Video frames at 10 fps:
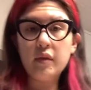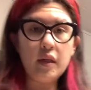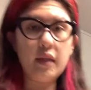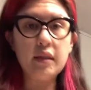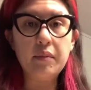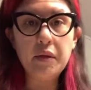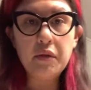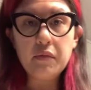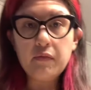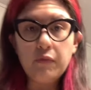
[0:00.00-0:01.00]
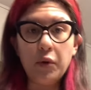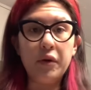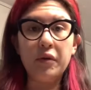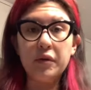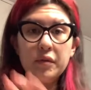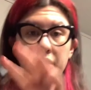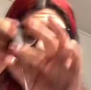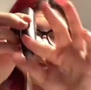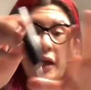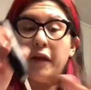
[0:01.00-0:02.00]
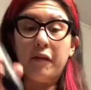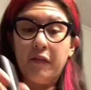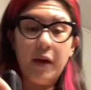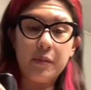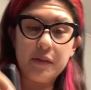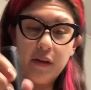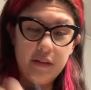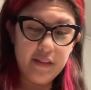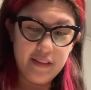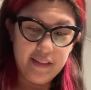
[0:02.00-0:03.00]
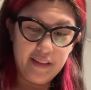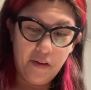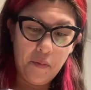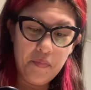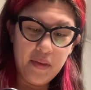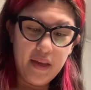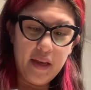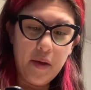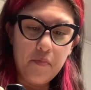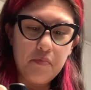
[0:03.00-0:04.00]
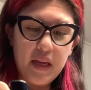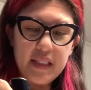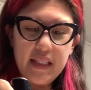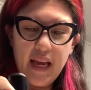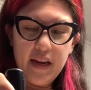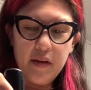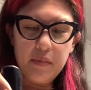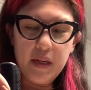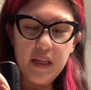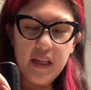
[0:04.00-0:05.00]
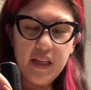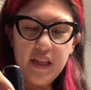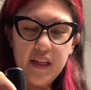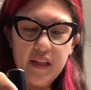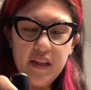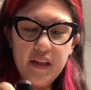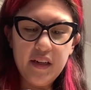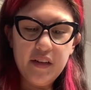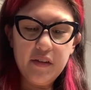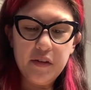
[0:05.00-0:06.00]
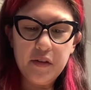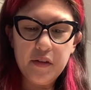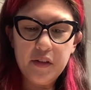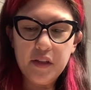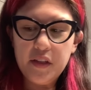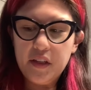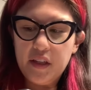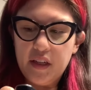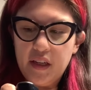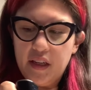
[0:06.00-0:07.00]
guess I'm a 4-year-old, but I love applesauce. So mix that up in here real good.